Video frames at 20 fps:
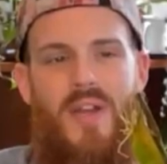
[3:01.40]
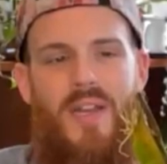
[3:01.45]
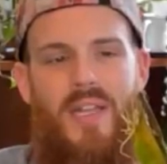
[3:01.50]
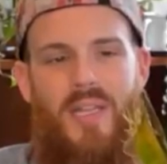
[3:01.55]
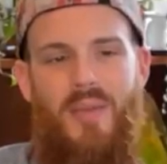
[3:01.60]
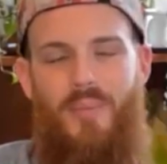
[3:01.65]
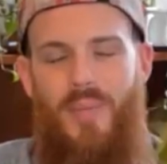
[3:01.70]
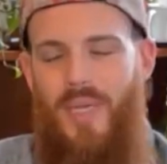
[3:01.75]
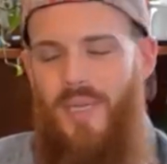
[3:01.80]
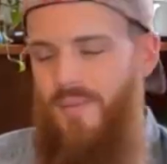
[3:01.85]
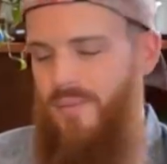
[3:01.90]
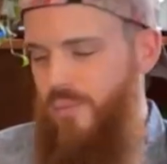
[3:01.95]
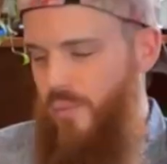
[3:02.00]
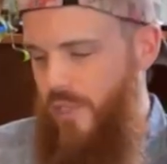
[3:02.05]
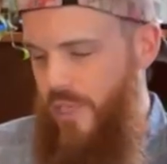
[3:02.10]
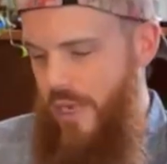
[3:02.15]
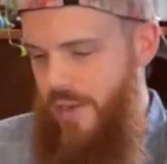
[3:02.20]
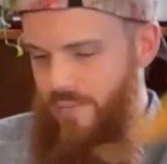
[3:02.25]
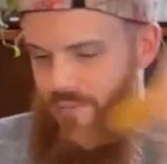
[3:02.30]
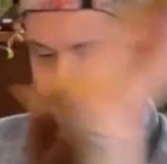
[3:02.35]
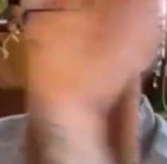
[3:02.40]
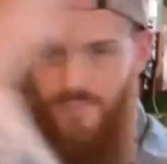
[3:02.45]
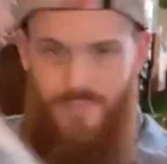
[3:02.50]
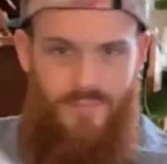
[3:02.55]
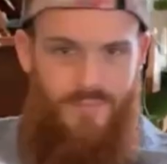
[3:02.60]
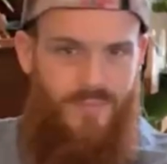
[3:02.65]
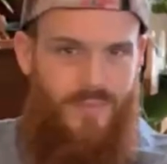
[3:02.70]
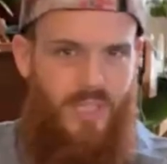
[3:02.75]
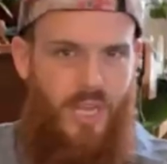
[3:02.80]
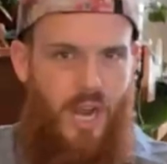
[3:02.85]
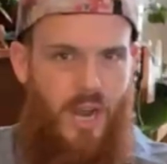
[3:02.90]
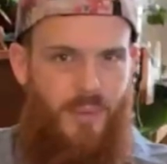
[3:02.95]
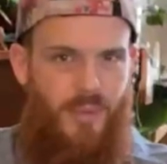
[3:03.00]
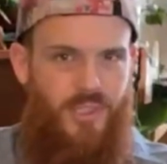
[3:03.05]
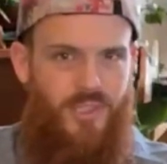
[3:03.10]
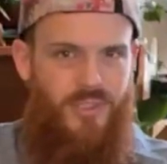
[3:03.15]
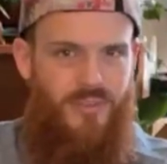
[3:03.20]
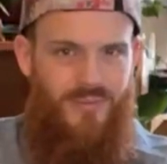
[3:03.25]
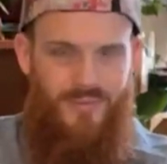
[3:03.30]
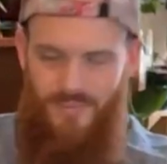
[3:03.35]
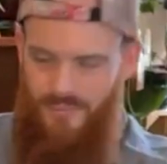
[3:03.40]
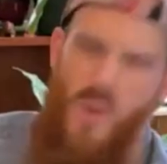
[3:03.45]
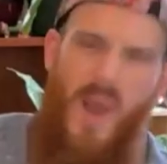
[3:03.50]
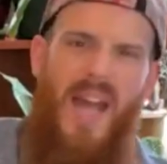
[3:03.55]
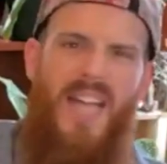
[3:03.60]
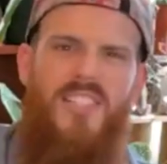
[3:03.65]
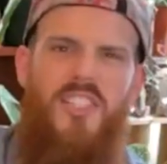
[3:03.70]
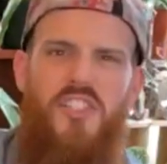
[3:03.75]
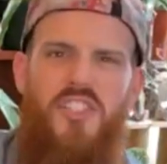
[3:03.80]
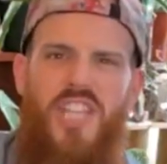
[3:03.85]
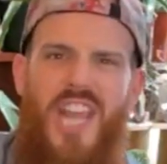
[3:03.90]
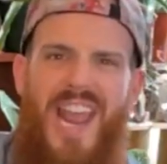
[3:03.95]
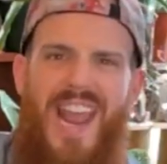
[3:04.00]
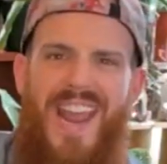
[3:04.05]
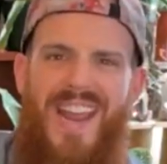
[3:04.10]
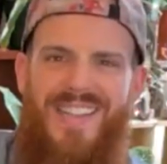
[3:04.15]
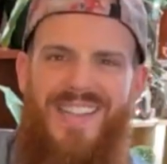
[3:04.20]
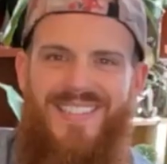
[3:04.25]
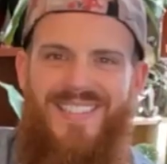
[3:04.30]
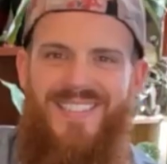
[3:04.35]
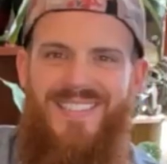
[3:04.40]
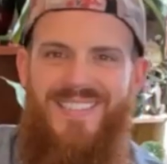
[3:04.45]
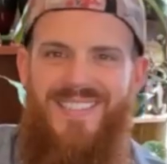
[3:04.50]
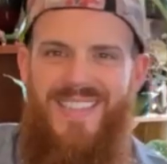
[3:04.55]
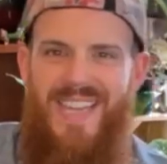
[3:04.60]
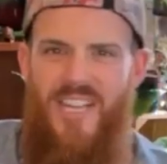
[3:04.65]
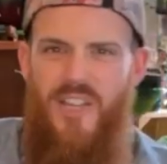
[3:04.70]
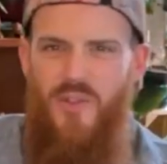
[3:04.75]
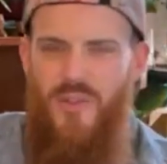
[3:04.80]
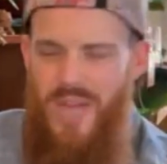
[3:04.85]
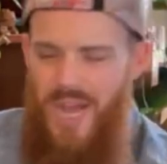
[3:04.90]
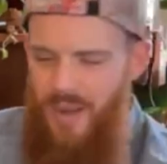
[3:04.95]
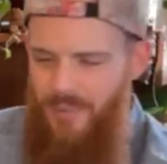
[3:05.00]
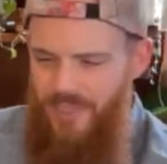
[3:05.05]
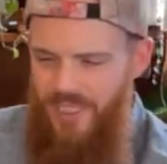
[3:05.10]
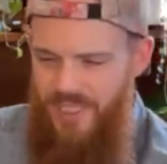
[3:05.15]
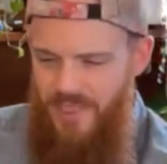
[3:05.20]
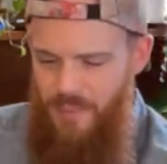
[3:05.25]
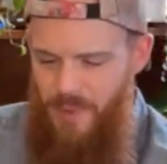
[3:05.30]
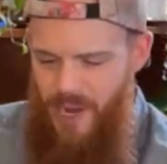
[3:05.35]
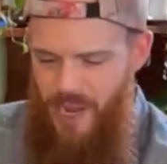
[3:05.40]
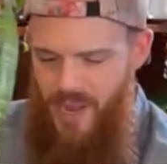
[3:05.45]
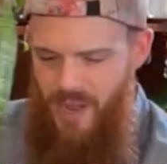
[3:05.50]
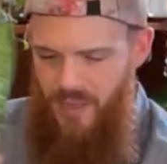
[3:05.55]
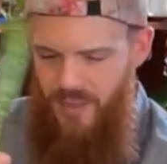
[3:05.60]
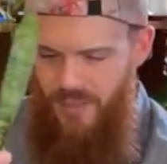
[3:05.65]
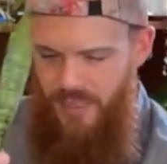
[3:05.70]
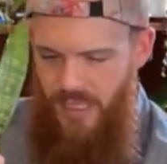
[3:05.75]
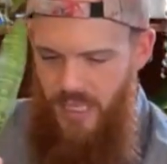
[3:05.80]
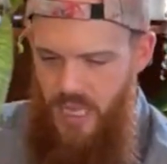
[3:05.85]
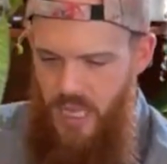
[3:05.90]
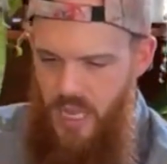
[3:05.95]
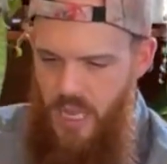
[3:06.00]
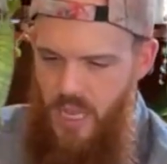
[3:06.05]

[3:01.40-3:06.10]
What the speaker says: on it, but we're done. Garbage. You had your chance, and you gobbled its balls.